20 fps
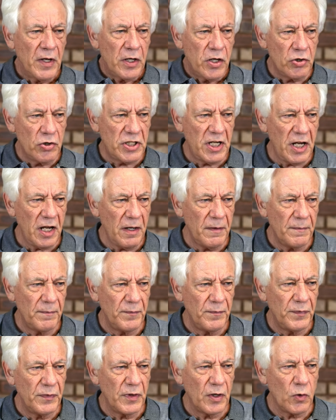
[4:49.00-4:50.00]
You see,
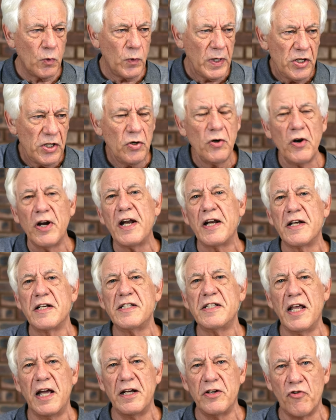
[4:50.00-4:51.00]
we do not
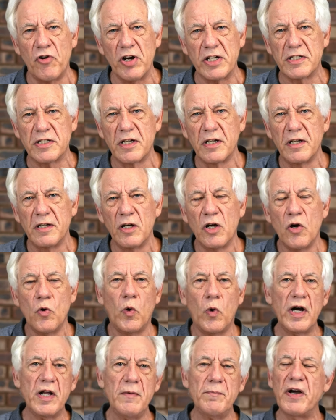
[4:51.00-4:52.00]
understand risk.
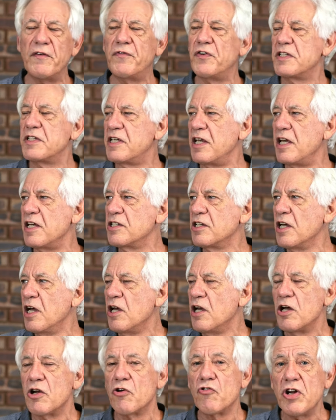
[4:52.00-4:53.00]
Warren Buffett says
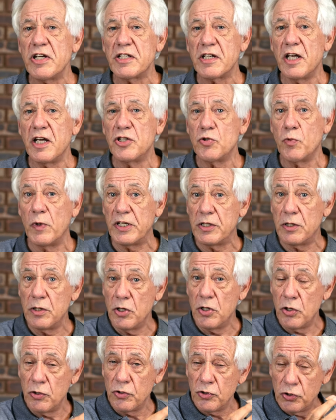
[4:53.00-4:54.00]
risk is when
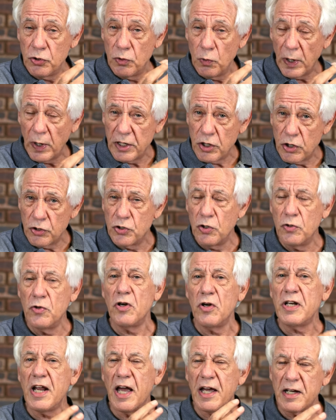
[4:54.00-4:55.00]
you, when you do
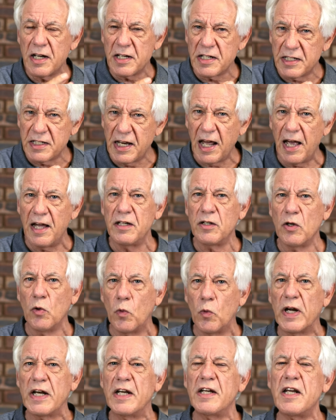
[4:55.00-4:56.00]
not understand
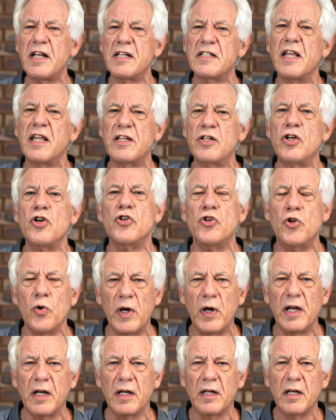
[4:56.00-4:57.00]
what it is that you're
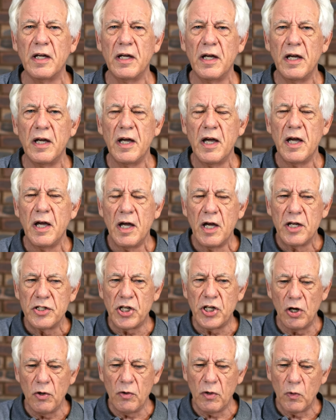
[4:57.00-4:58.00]
doing.
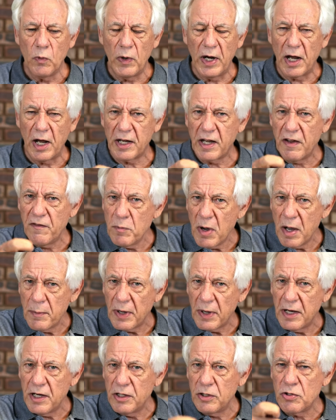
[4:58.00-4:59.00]
So when I give my
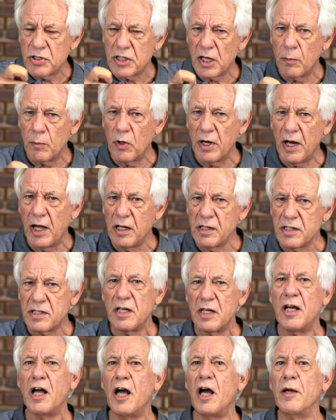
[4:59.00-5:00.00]
money to someone else,
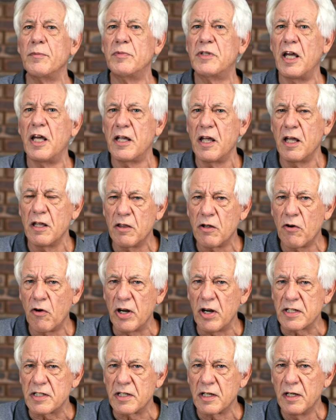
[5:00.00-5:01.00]
I'm taking the
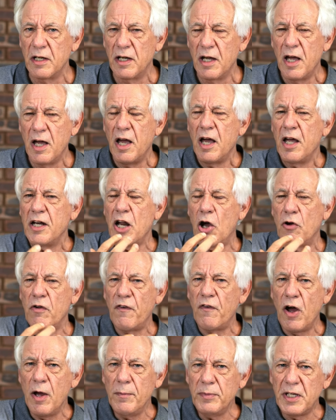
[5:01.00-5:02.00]
risk. Now,
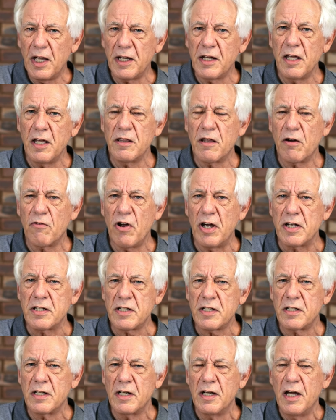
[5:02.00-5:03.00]
if I'm taking the
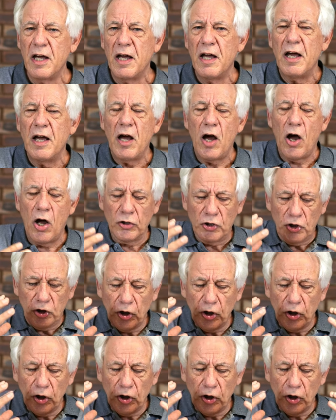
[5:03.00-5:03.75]
risk, on